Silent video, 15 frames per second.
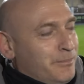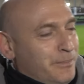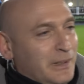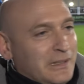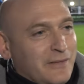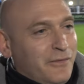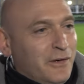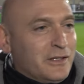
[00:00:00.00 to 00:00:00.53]

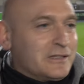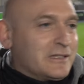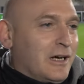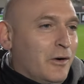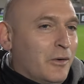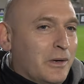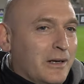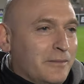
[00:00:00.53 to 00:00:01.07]
but the first
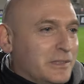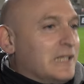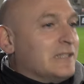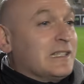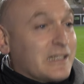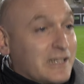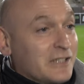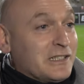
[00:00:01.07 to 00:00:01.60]
goal, and
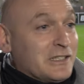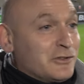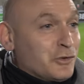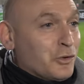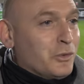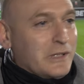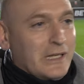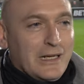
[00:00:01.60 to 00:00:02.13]
because it's
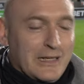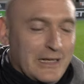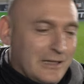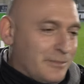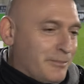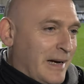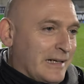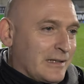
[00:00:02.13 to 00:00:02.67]
Geordie, it
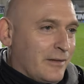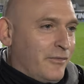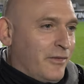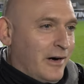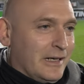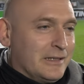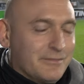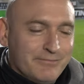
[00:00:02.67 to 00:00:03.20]
gets
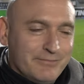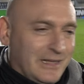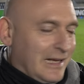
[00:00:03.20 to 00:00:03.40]
magnified. Yeah.